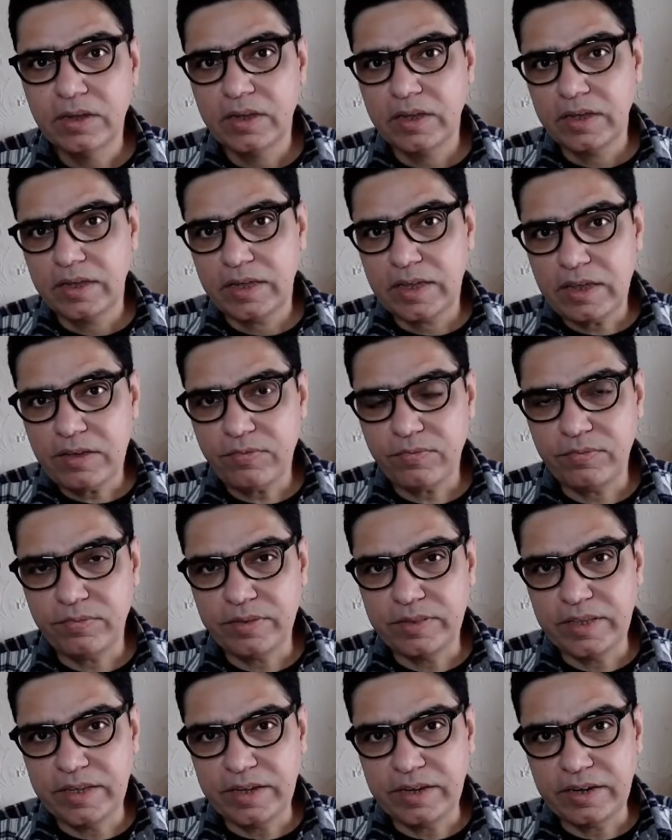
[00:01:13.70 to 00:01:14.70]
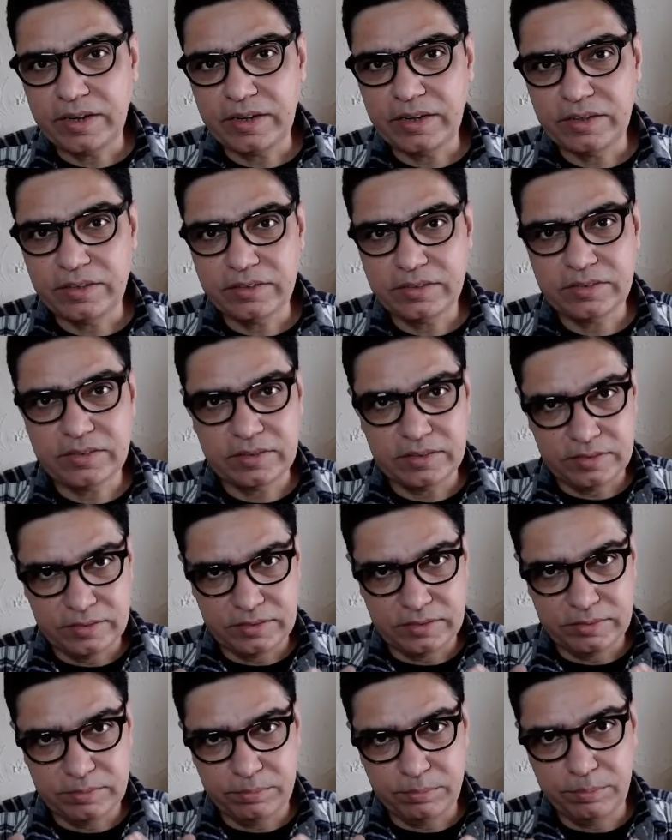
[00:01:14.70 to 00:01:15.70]
if there is
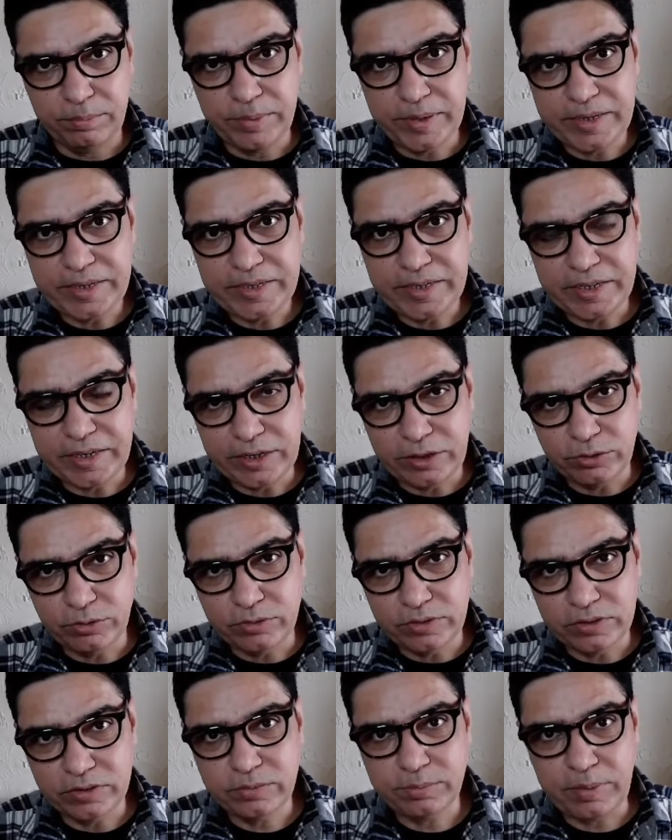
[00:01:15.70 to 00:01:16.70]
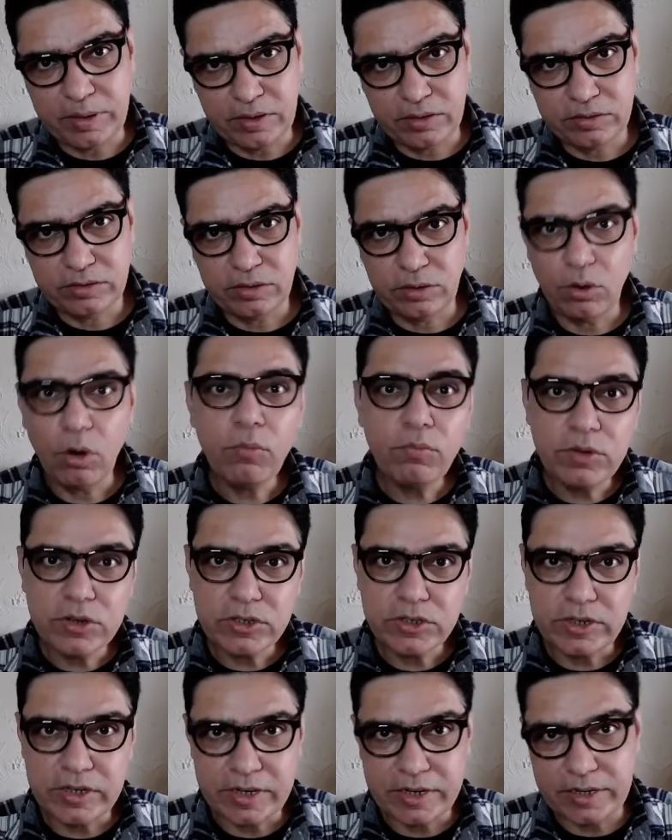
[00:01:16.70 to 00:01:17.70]
bleeding into this space, and
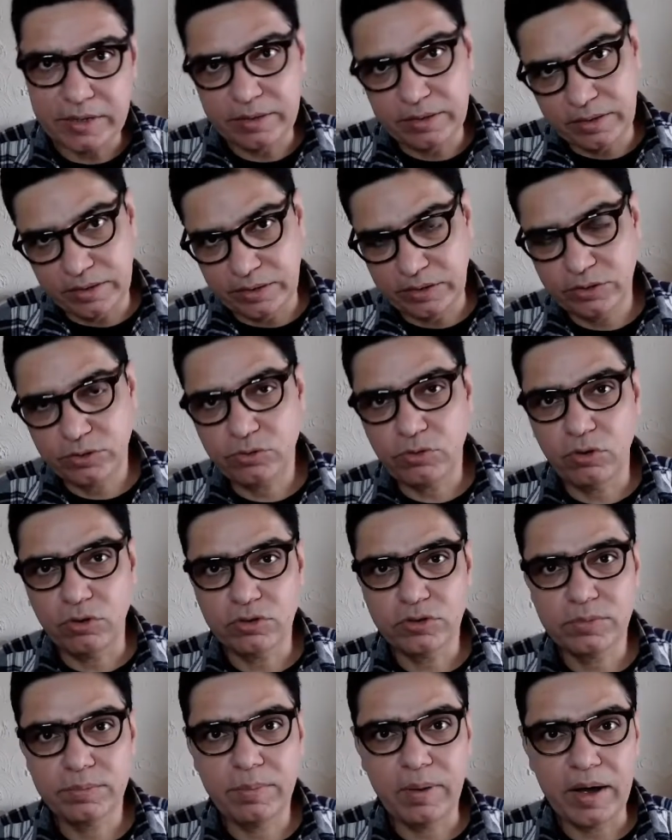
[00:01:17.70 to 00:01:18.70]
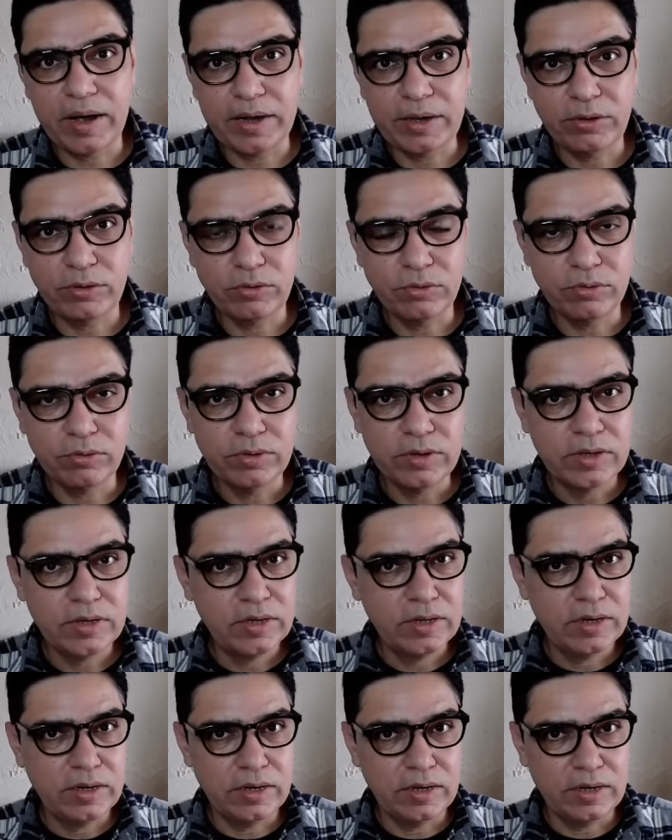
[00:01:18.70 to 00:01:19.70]
obviously it's caused by, you
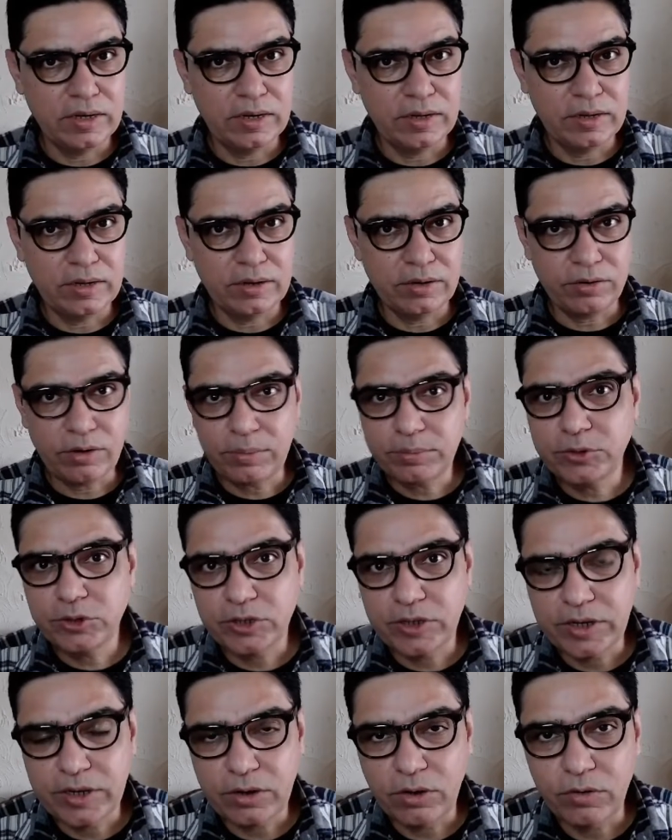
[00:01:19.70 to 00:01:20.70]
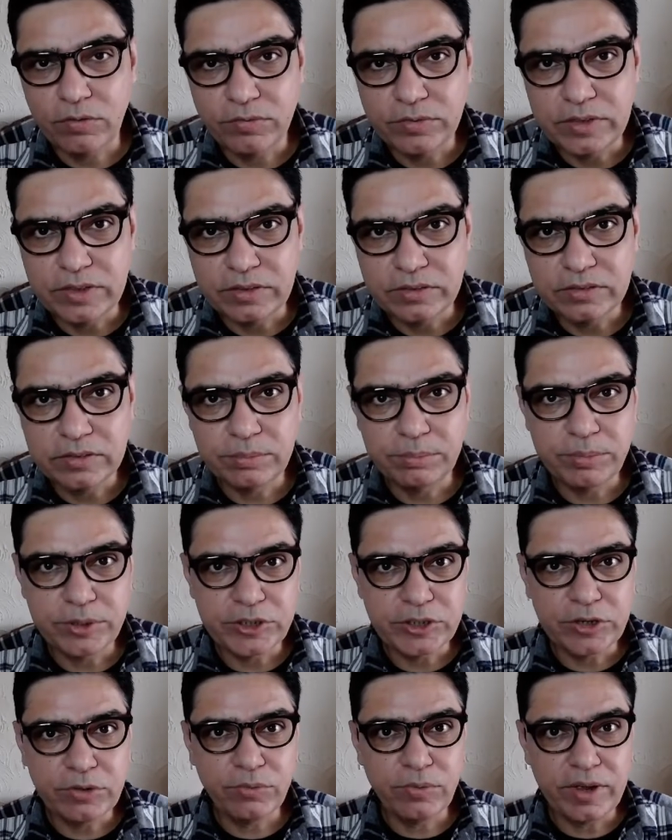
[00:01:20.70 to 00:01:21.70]
know, rupturing of these
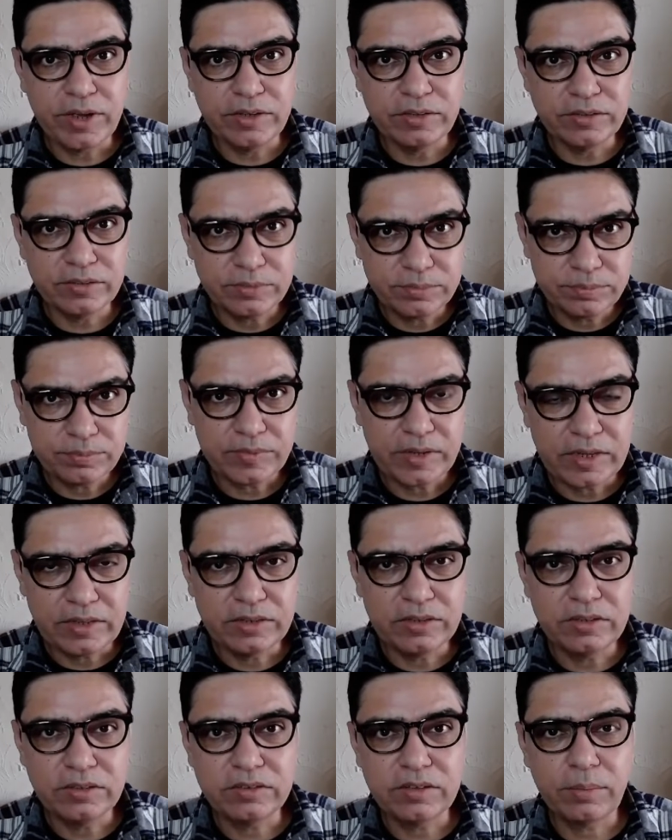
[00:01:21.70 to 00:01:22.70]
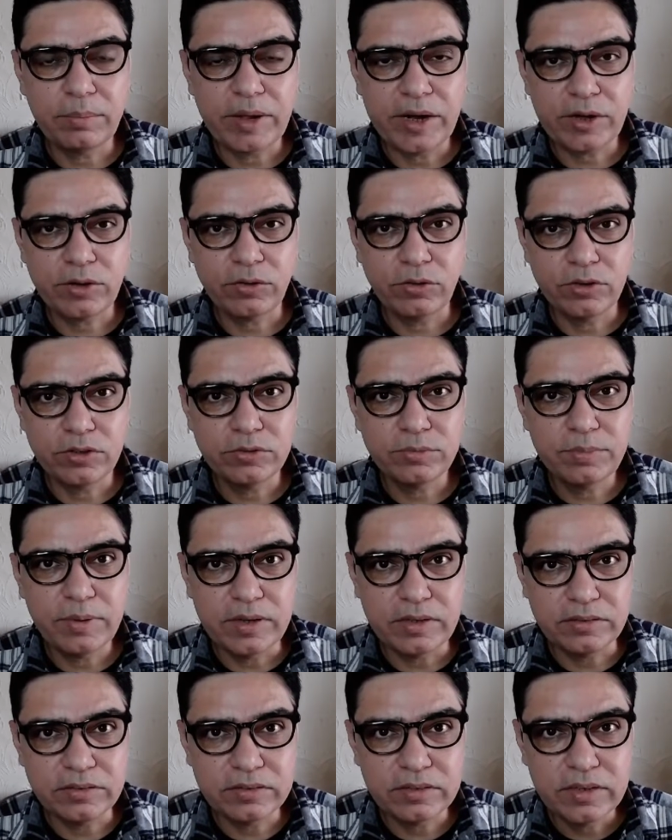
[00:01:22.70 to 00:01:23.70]
bridging veins in the subarachnoid
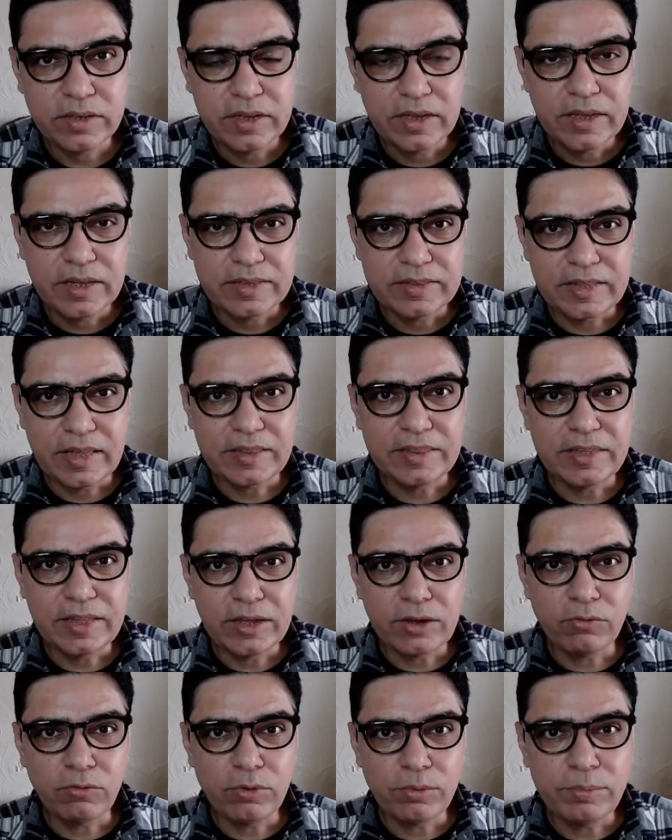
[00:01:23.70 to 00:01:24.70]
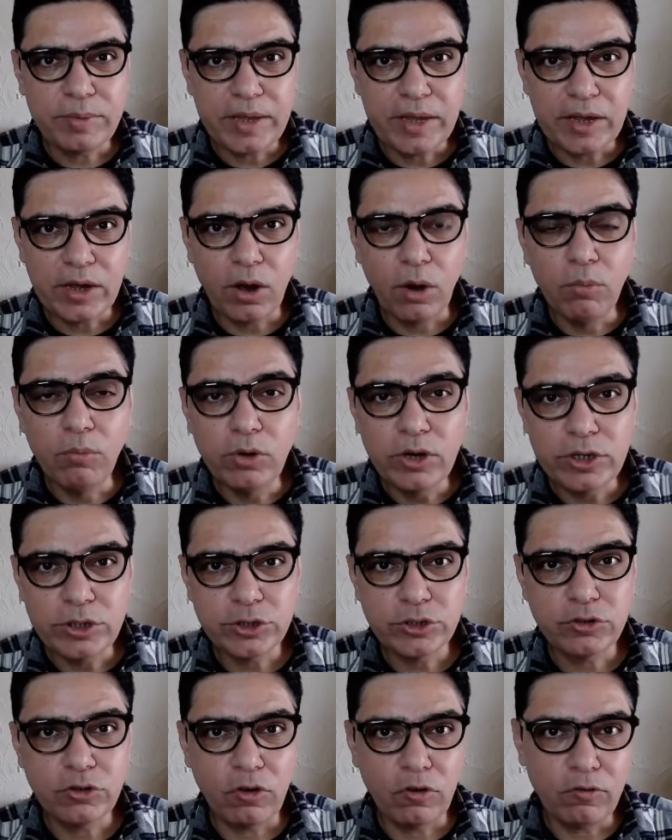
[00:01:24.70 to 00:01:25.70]
space, then there would be
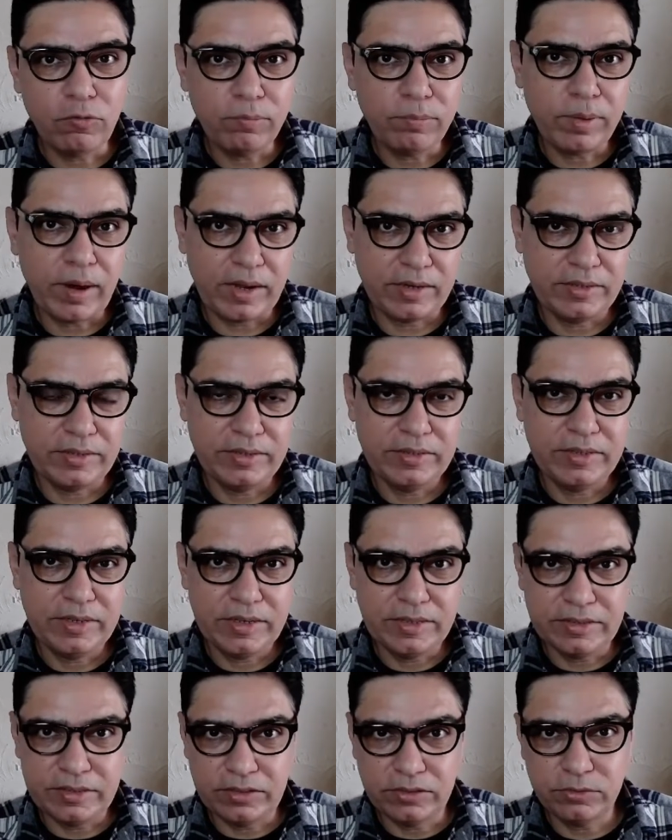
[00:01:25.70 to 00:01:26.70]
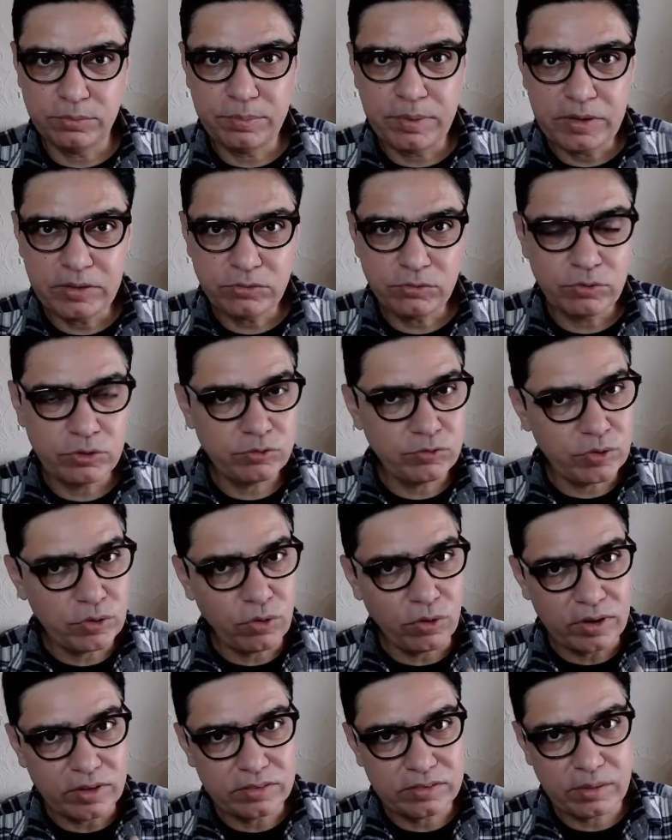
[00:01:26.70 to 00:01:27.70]
accumulation of blood in this space, which we
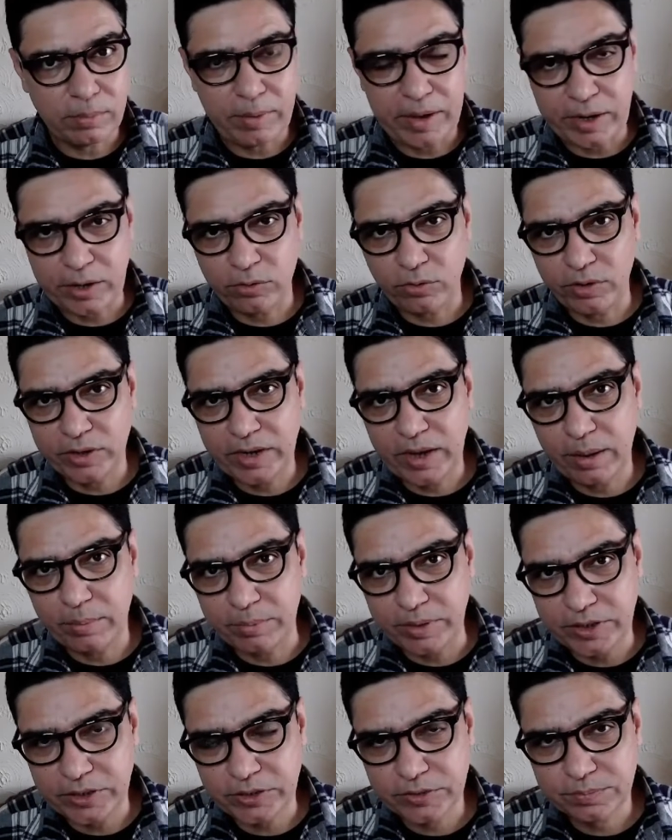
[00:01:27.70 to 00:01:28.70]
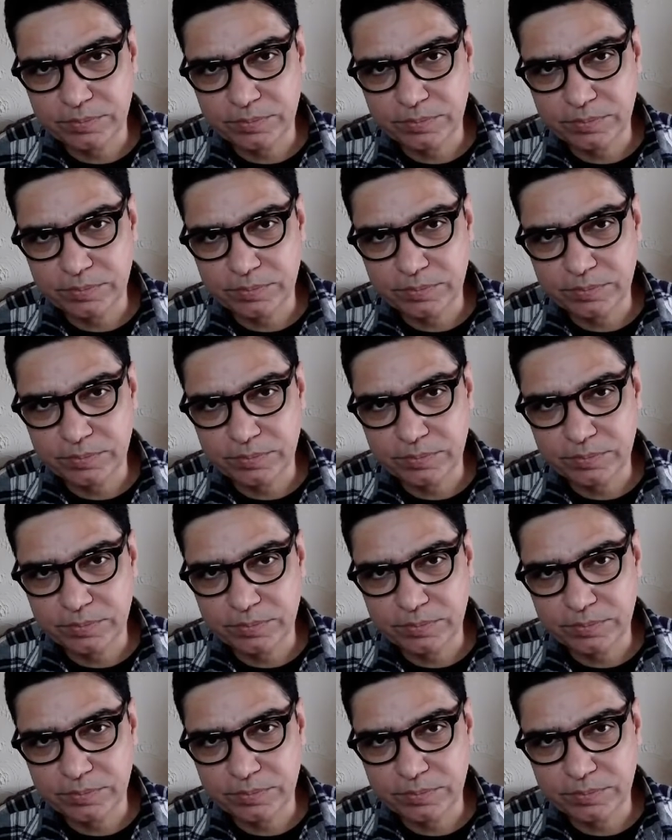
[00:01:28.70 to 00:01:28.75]
call a subarachnoid haemorrhage.